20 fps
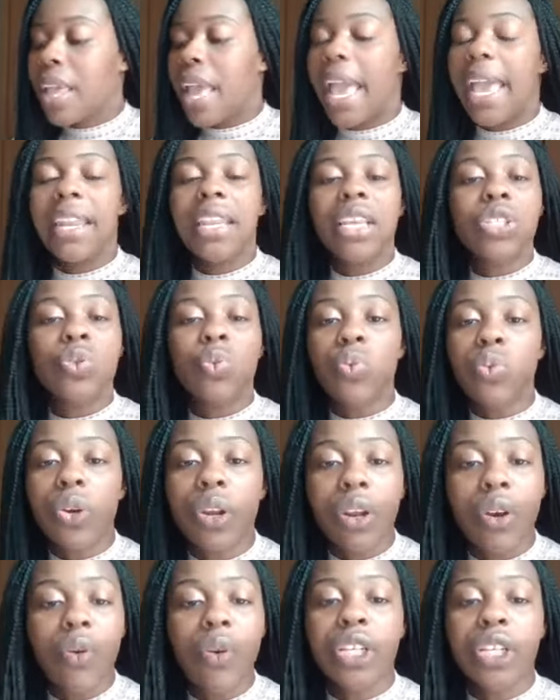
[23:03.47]
And it's
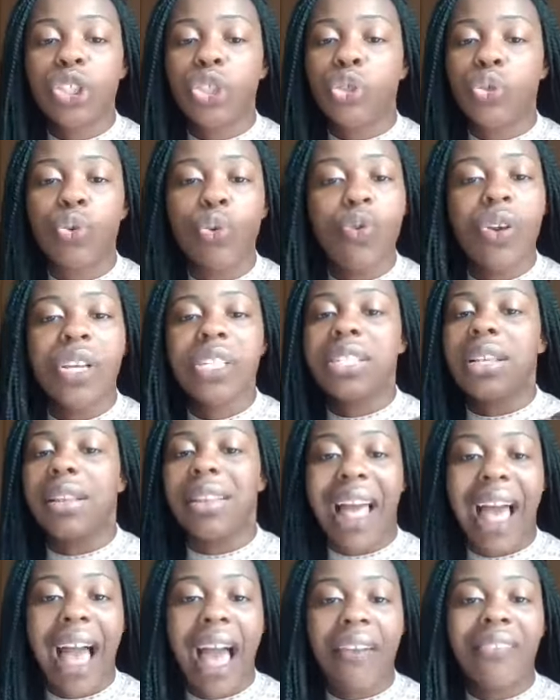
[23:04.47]
real, it's true, it's
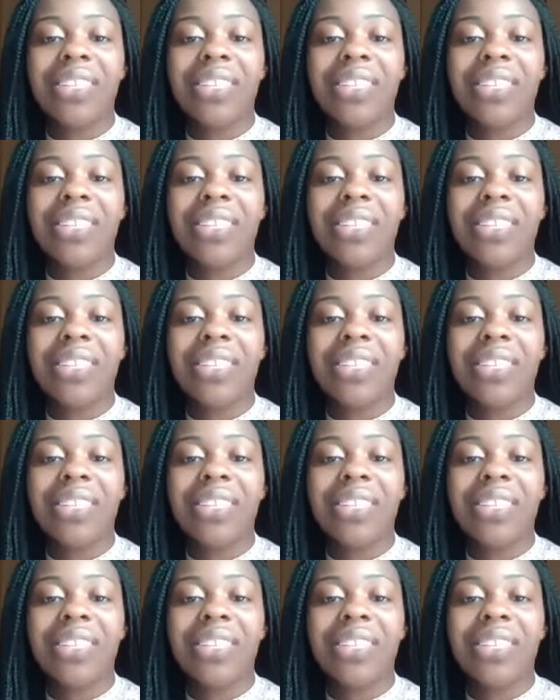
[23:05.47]
alive,